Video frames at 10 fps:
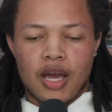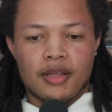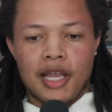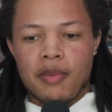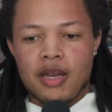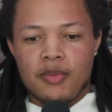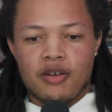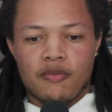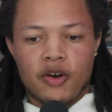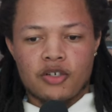I, that might have been
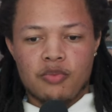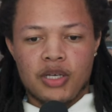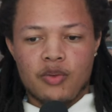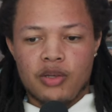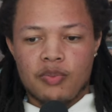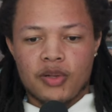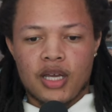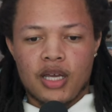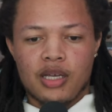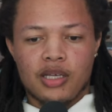the first beat we
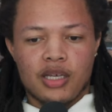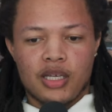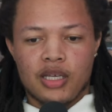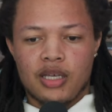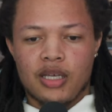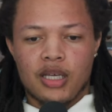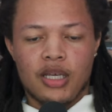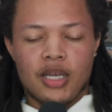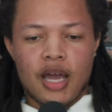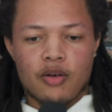played, and then
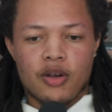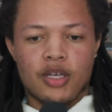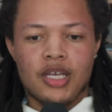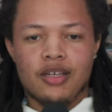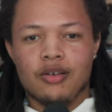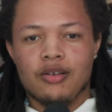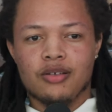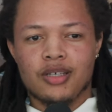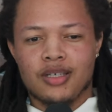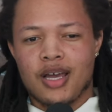he got on there and did the
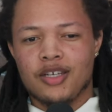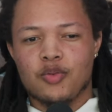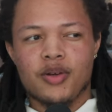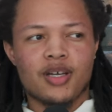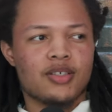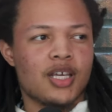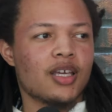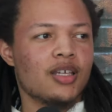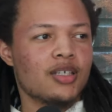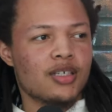hook in like 12
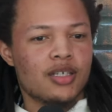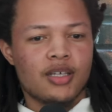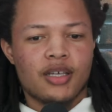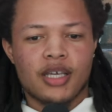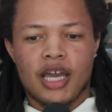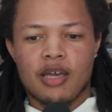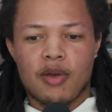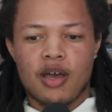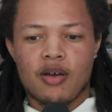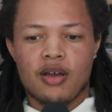seconds. Came
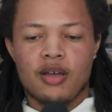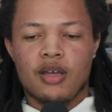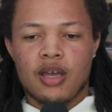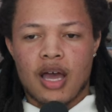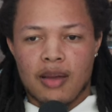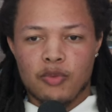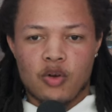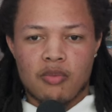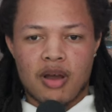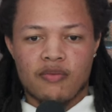out. I'm
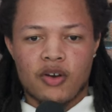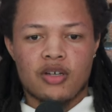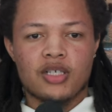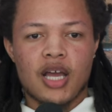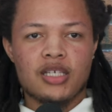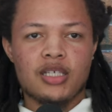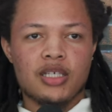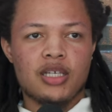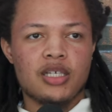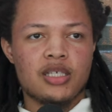doing my verse. I see
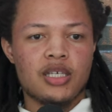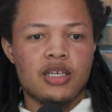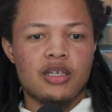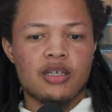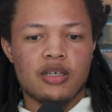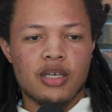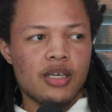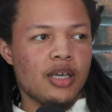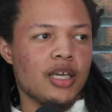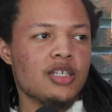DC.
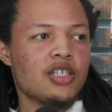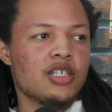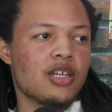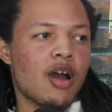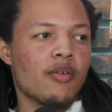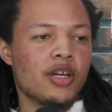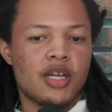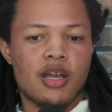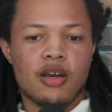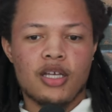He, he's just already
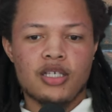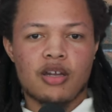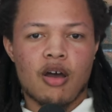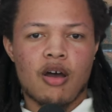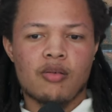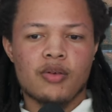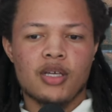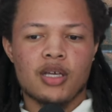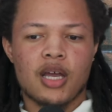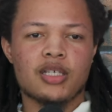there. He's in the
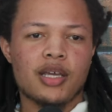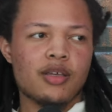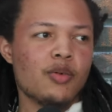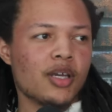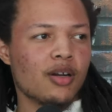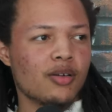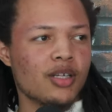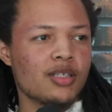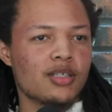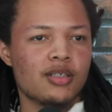hallway, and I say, "You want to get on
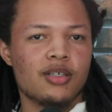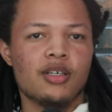this?"